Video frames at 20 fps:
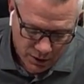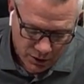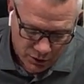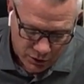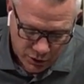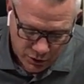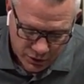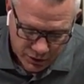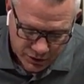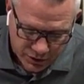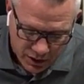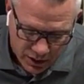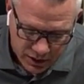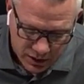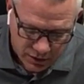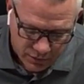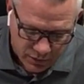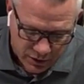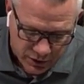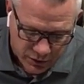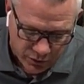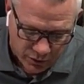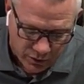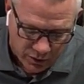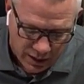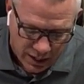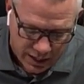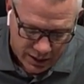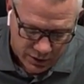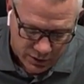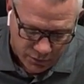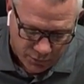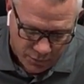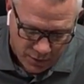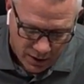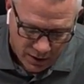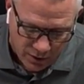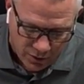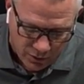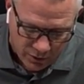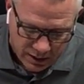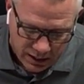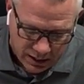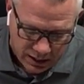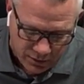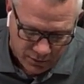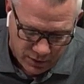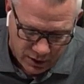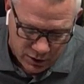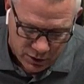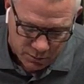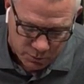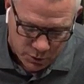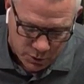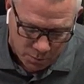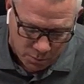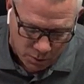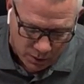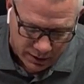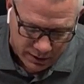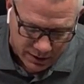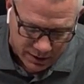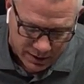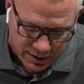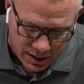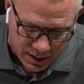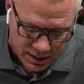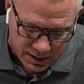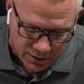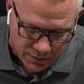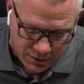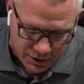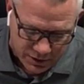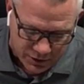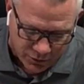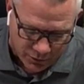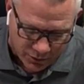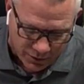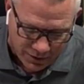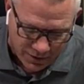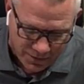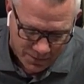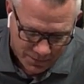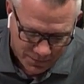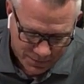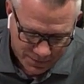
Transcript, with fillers: to the sons of Israel and to Pharaoh, king of Egypt, to bring the sons of Israel